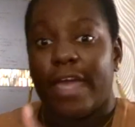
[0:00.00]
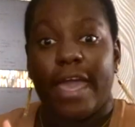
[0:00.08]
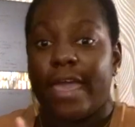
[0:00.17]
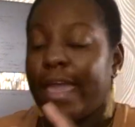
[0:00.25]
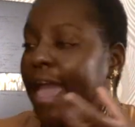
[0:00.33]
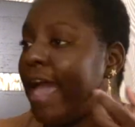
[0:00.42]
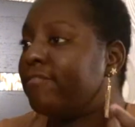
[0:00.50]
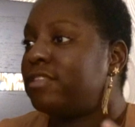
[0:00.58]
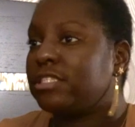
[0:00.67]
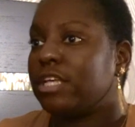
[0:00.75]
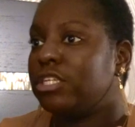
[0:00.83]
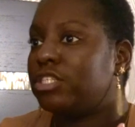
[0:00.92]
They have
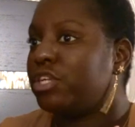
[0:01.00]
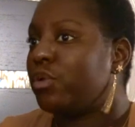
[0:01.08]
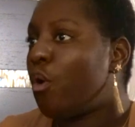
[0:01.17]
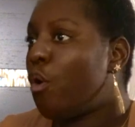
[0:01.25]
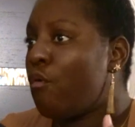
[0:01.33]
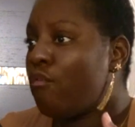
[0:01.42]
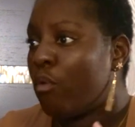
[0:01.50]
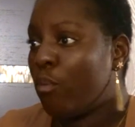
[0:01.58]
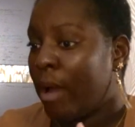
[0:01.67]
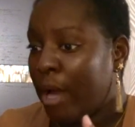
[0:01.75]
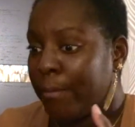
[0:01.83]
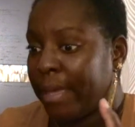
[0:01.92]
such an
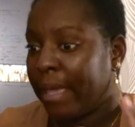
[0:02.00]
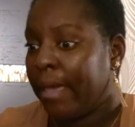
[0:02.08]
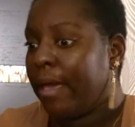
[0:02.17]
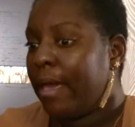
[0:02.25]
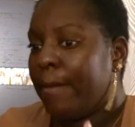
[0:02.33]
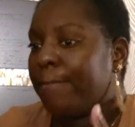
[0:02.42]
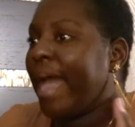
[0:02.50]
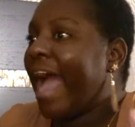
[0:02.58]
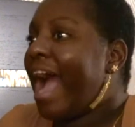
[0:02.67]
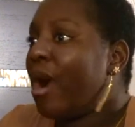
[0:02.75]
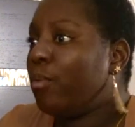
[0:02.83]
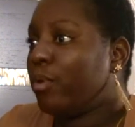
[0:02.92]
overwhelming
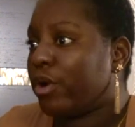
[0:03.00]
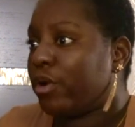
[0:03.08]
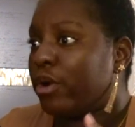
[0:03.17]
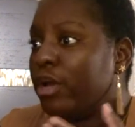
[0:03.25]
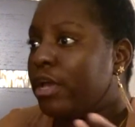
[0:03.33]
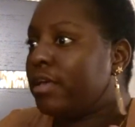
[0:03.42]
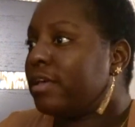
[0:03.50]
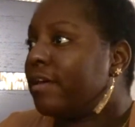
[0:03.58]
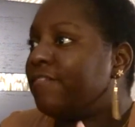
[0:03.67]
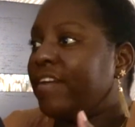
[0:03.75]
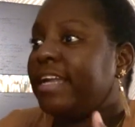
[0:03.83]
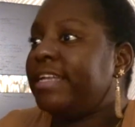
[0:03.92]
power.
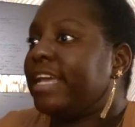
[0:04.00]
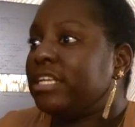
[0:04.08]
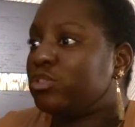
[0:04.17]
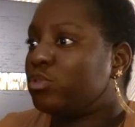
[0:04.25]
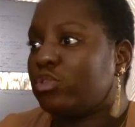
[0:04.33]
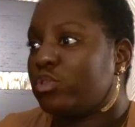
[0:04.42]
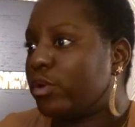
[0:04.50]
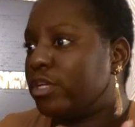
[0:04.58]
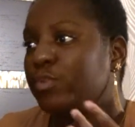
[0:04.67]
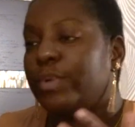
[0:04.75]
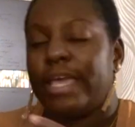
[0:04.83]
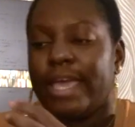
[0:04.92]
A financial
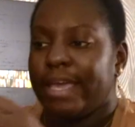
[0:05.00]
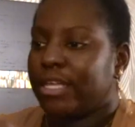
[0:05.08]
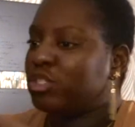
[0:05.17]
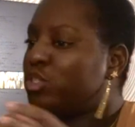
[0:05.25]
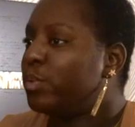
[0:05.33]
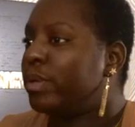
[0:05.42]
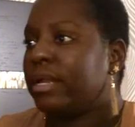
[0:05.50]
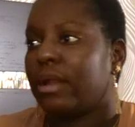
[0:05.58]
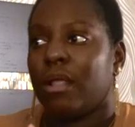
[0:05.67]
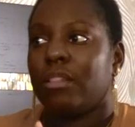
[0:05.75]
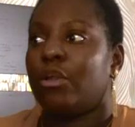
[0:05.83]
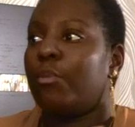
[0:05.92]
source. We can't do it in
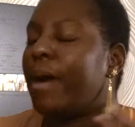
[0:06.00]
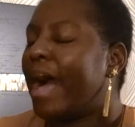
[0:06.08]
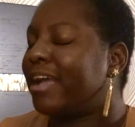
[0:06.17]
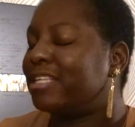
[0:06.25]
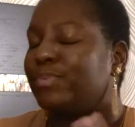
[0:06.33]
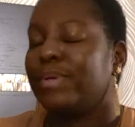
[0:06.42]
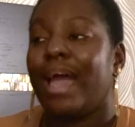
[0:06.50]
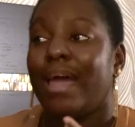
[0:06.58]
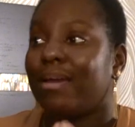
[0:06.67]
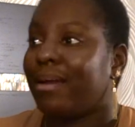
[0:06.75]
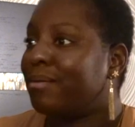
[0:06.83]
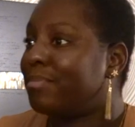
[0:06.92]
our little pockets. We
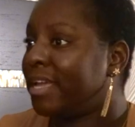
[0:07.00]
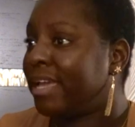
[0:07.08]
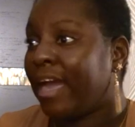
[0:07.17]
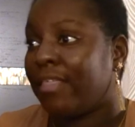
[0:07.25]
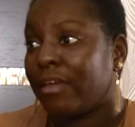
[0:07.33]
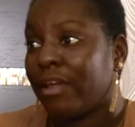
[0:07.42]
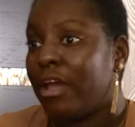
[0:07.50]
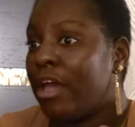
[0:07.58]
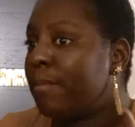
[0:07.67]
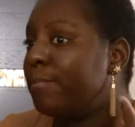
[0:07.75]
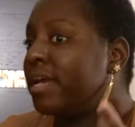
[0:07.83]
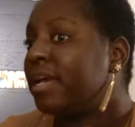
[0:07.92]
gotta come together,
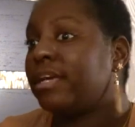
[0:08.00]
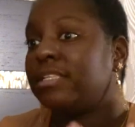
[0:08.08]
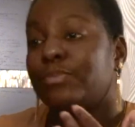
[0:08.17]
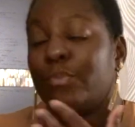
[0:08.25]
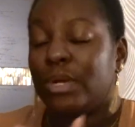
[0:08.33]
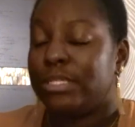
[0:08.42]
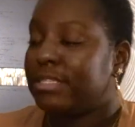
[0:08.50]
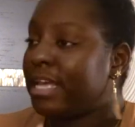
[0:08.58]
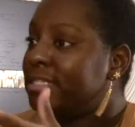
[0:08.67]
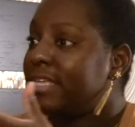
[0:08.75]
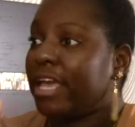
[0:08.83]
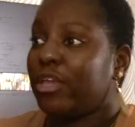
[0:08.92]
because once
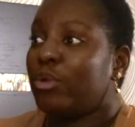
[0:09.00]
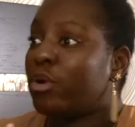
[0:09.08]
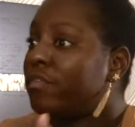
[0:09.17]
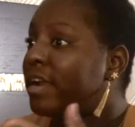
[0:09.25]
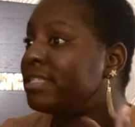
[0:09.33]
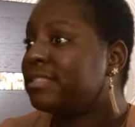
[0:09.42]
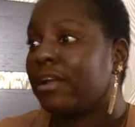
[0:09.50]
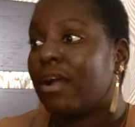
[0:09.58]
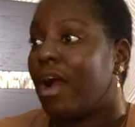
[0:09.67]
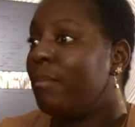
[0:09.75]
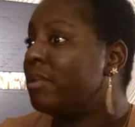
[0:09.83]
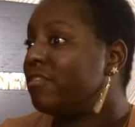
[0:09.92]
they take your rights, they're
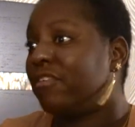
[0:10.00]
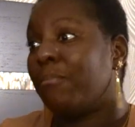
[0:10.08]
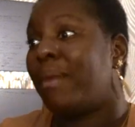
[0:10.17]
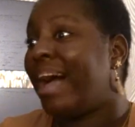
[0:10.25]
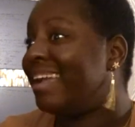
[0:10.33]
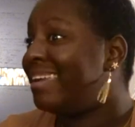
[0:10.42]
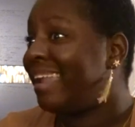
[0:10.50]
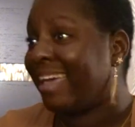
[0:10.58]
coming for mine